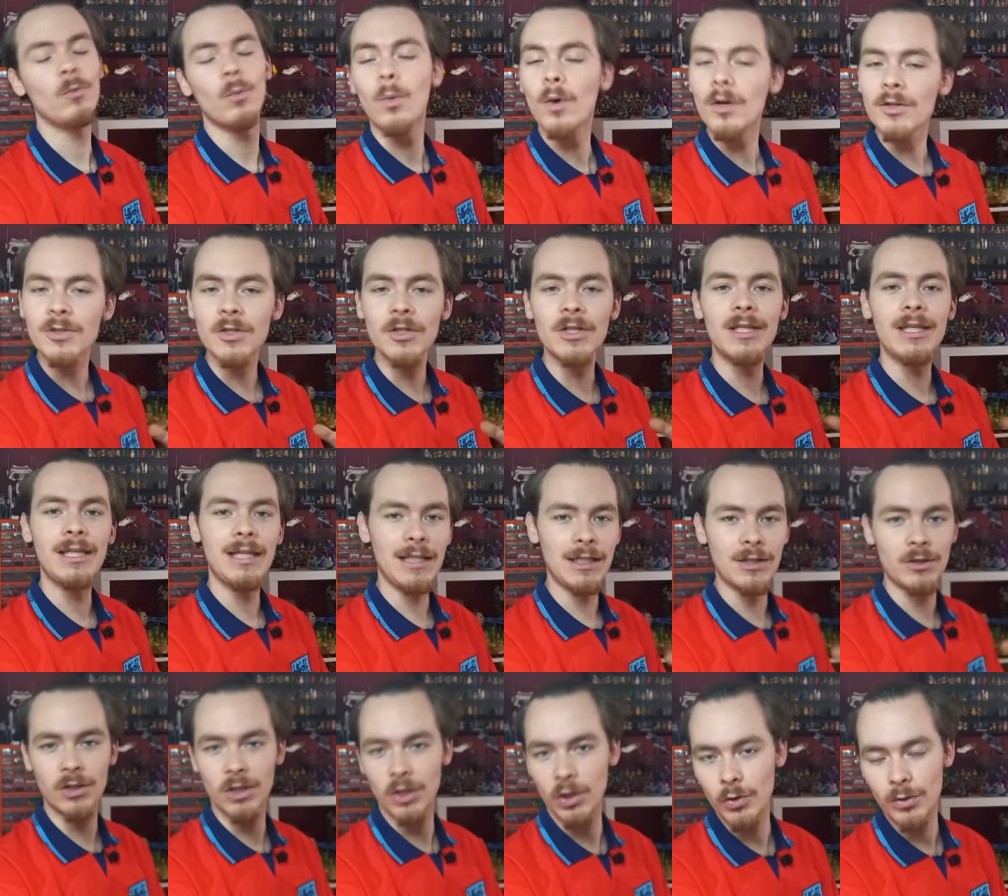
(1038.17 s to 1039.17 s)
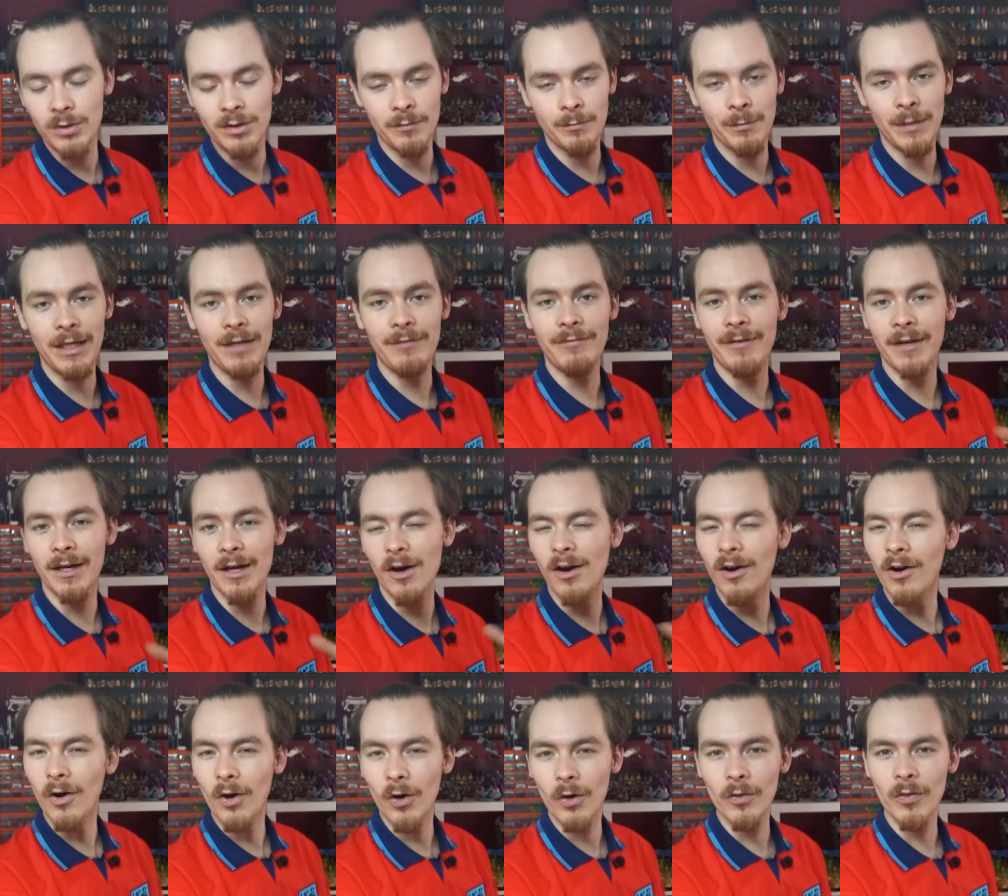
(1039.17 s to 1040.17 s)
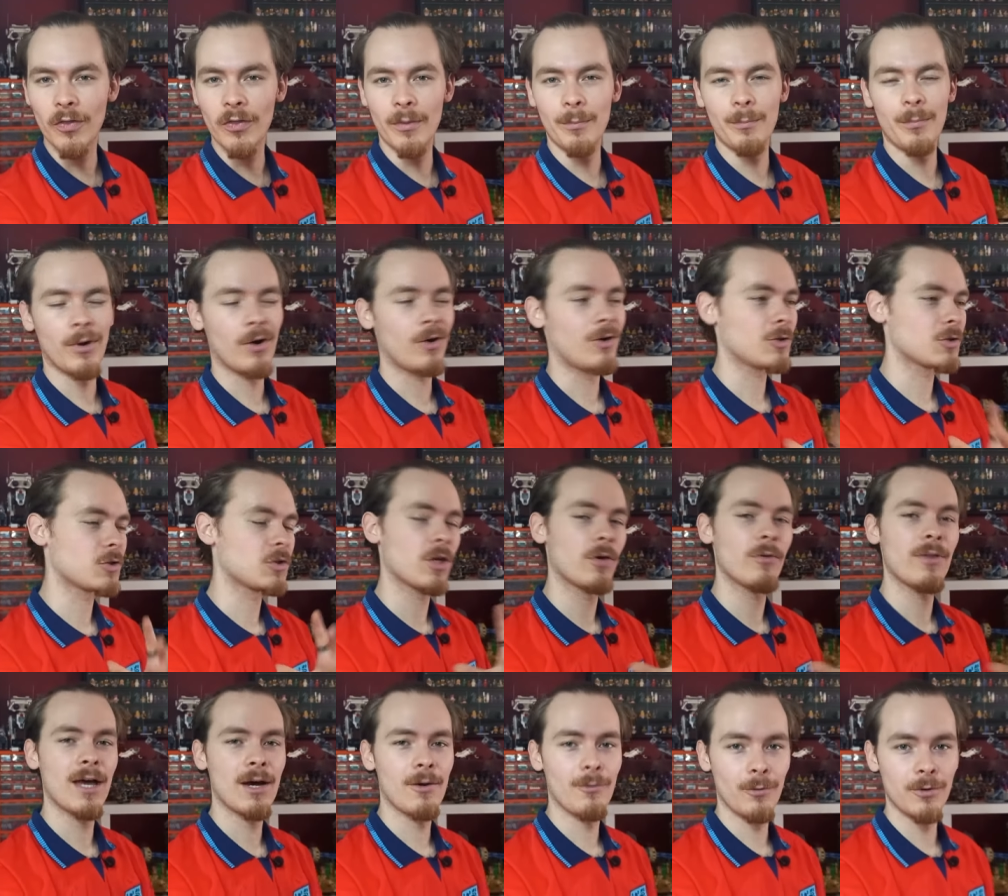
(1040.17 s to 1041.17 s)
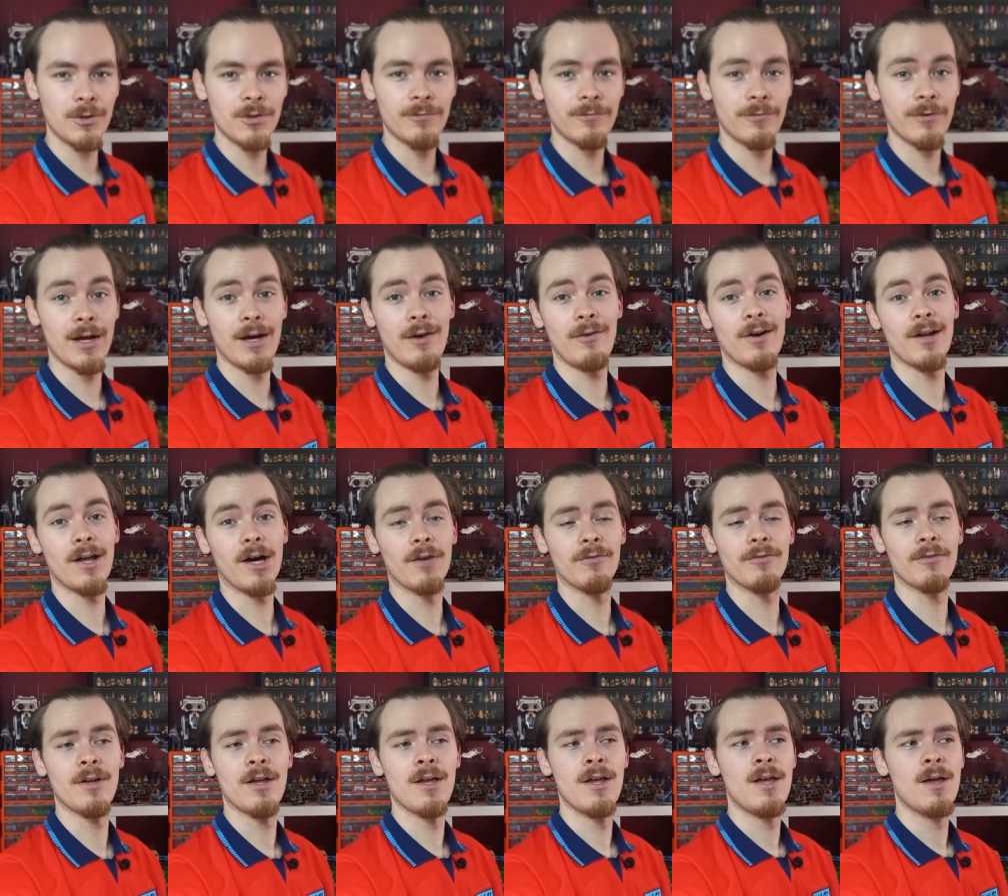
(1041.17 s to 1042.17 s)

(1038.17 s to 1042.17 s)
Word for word: wasn't the exclusive minifigure on the box, so that was fair enough.